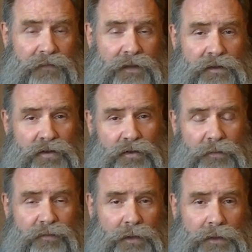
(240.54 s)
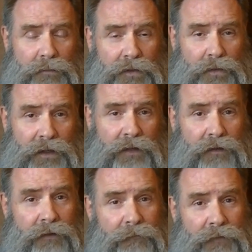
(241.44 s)
you use between
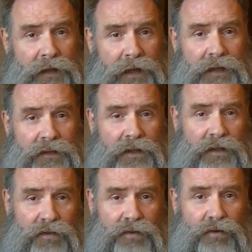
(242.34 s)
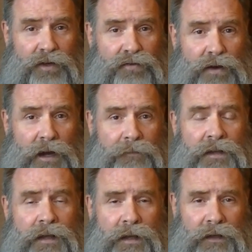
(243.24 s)
18 and 30 drops.
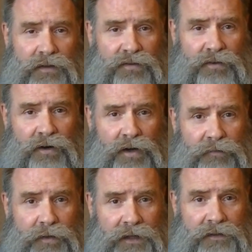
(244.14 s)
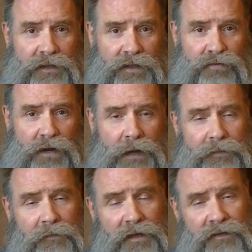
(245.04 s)
I'm going to start off with 18 drops.
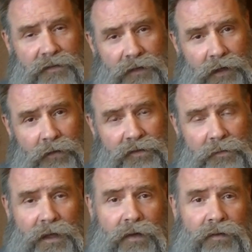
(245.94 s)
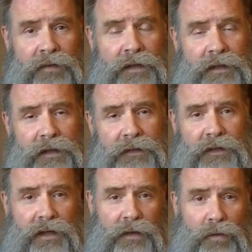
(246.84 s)
I'm going to see how it smells, and then
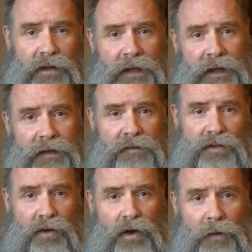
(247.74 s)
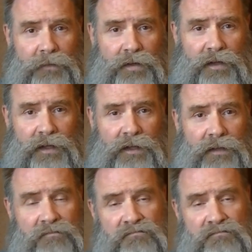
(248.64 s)
I will add up to the